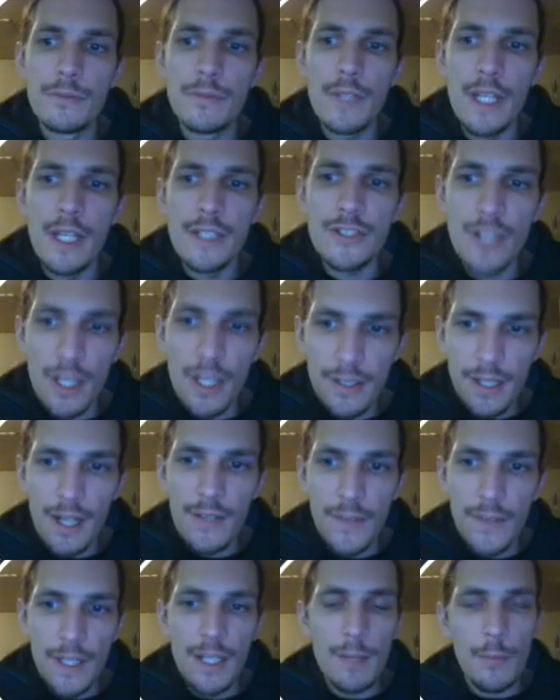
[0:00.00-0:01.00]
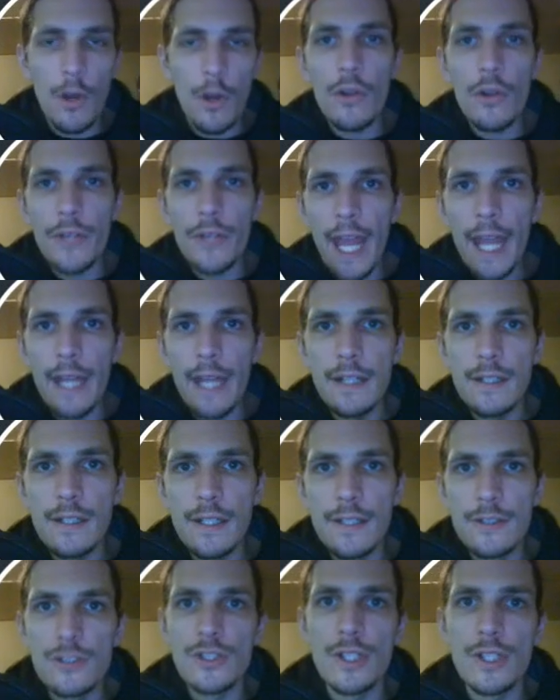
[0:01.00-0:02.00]
It's not that I think I'm all that.
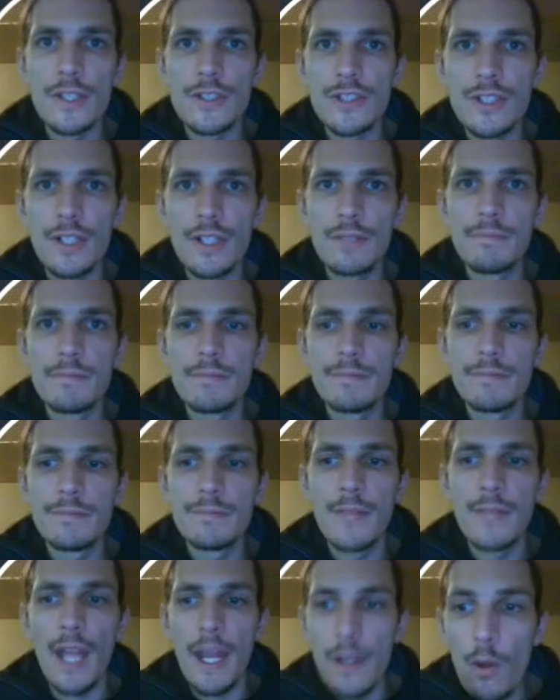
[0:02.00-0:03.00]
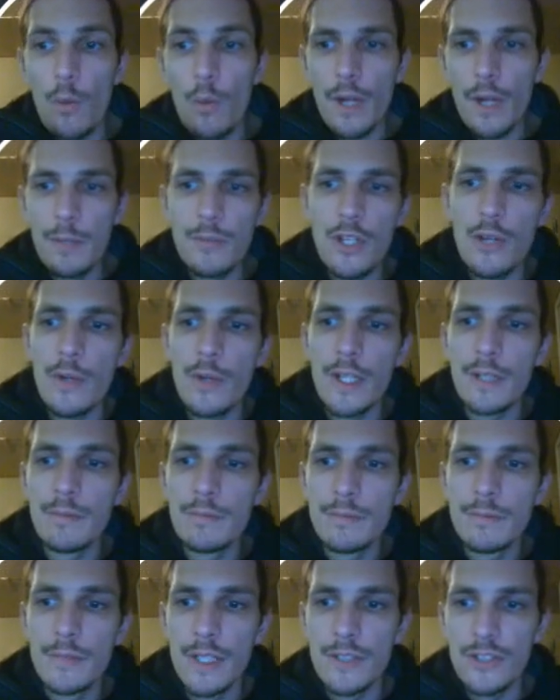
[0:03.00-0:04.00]
It's just I know what I'm doing.
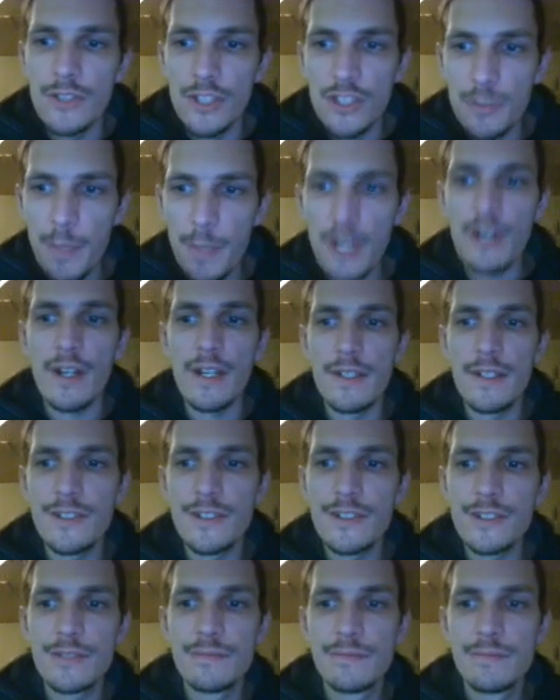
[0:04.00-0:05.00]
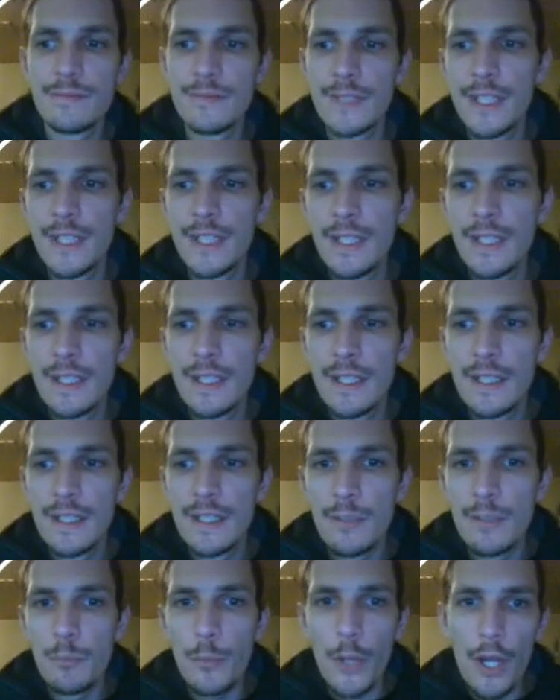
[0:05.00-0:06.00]
It's experience.
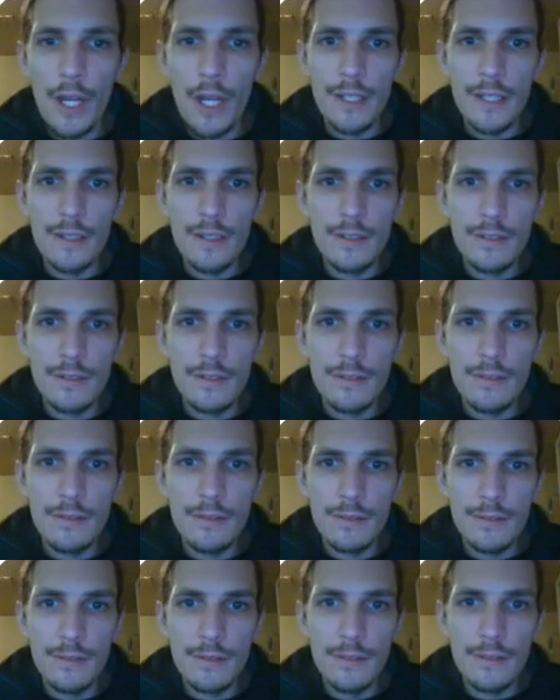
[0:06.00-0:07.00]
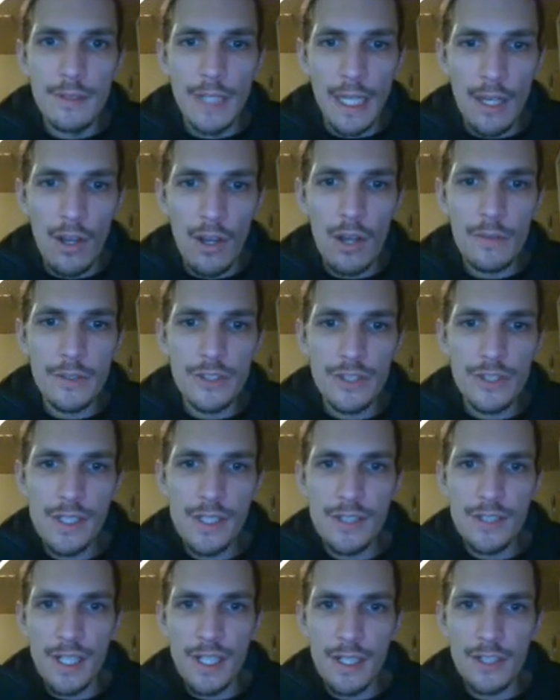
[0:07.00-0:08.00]
But he obviously
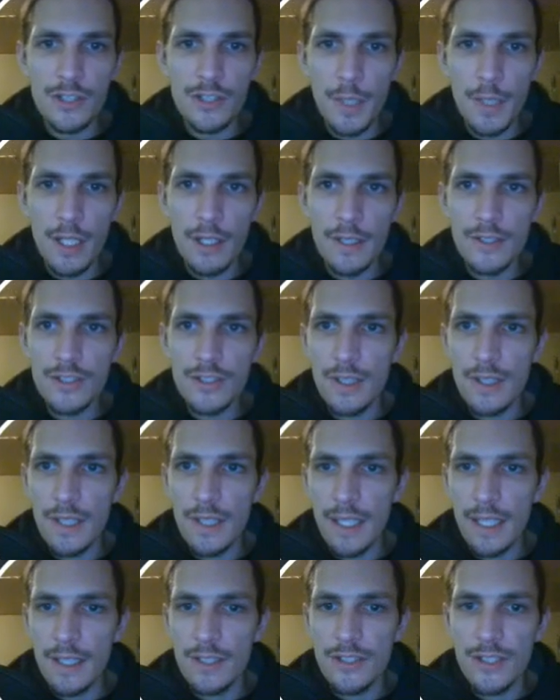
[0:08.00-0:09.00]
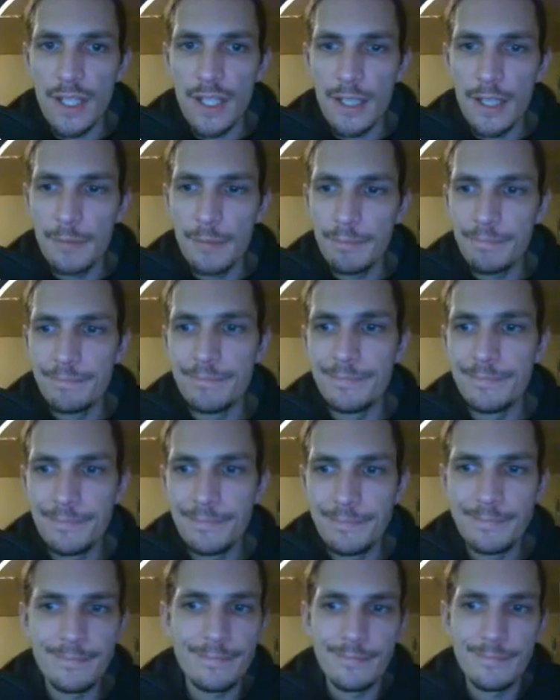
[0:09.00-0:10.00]
is inexperienced and thinks that
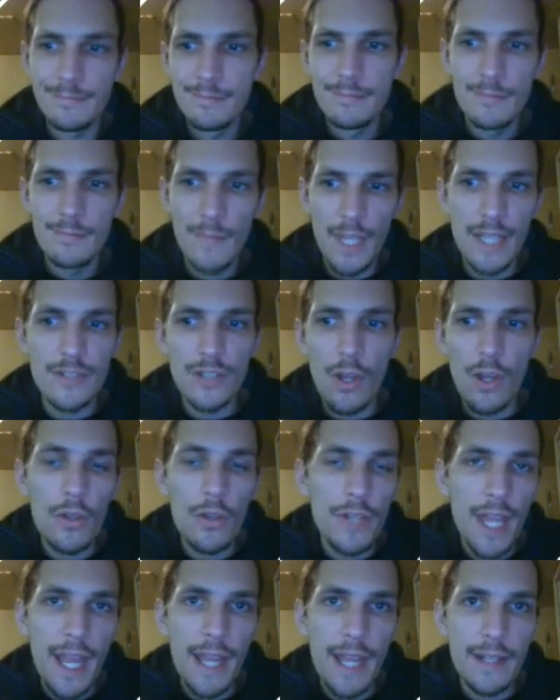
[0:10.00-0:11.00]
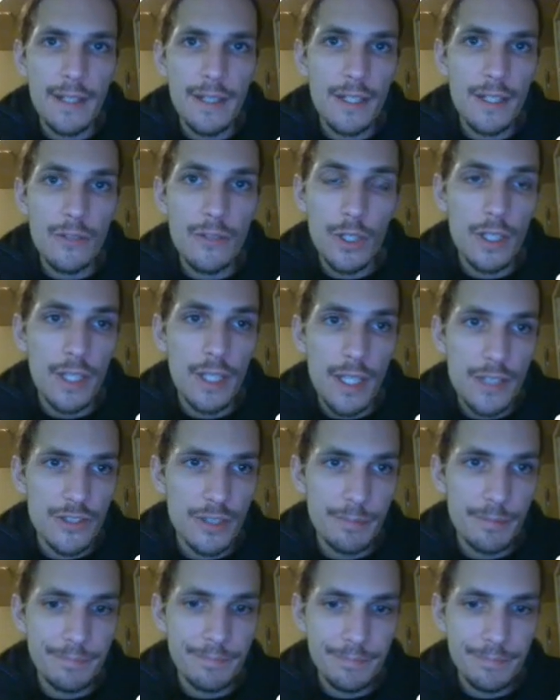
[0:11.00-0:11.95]
he's all that, and he really isn't.